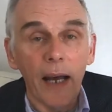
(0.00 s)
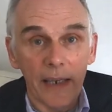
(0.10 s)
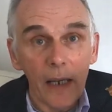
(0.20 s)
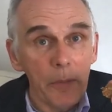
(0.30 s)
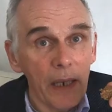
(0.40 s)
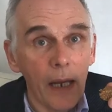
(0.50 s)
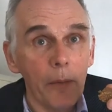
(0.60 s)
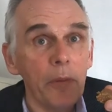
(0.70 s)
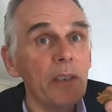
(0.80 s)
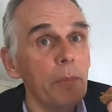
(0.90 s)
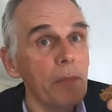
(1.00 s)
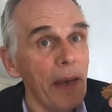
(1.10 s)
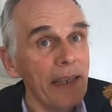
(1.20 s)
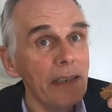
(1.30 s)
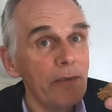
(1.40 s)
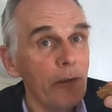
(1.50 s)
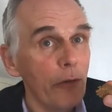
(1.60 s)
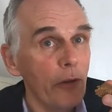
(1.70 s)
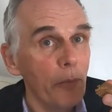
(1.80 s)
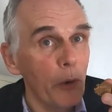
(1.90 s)
and I'll be happy to be medieval
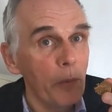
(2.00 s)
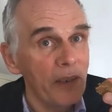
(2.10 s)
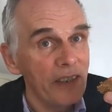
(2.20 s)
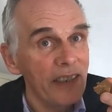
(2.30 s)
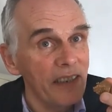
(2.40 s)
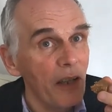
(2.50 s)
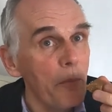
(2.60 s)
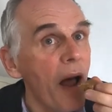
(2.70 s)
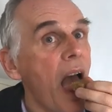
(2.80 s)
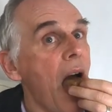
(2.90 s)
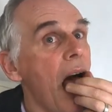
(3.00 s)
for the moment and eat them.